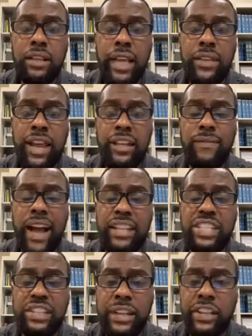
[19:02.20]
and that
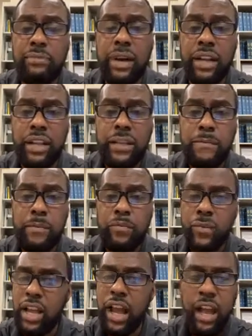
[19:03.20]
Yvonne's stealing money.
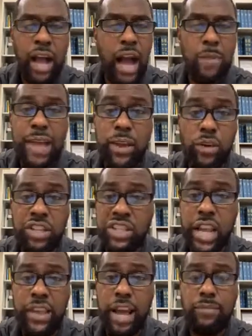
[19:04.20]
I'm not going to
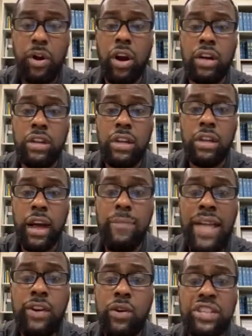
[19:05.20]
say that part. I'm
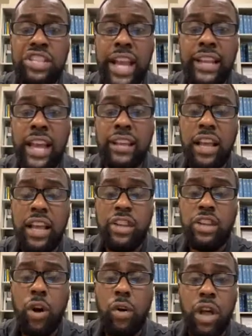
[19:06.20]
not going to say that,
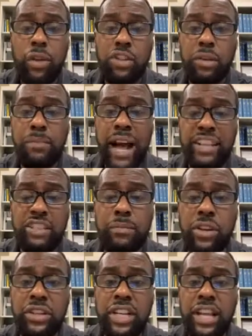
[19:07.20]
there's a
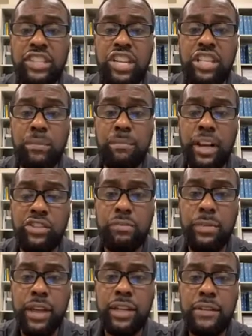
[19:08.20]
possibility that she's embezzled
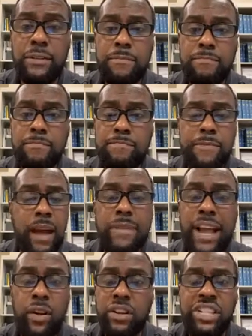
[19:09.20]
money. I'm
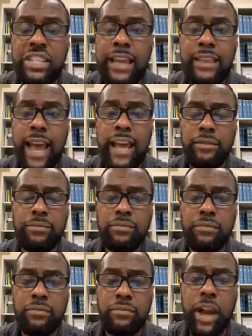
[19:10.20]
not going to say that.
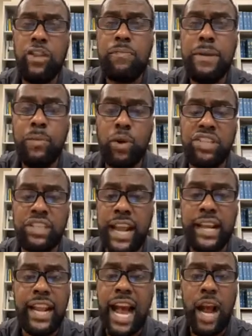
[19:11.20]
Other people are
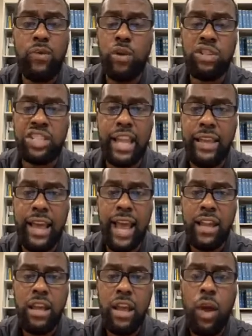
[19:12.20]
saying that. I won't say
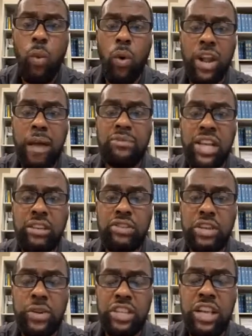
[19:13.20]
that. What I'm telling
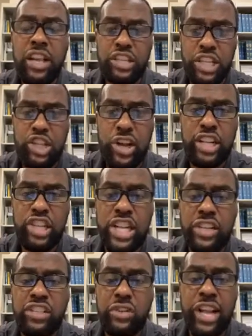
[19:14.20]
you is she's trying to
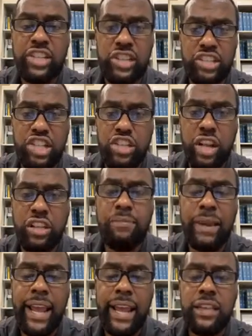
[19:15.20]
cheat this election like she's done in the
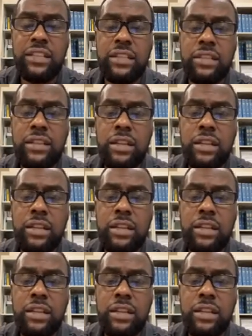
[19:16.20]
past.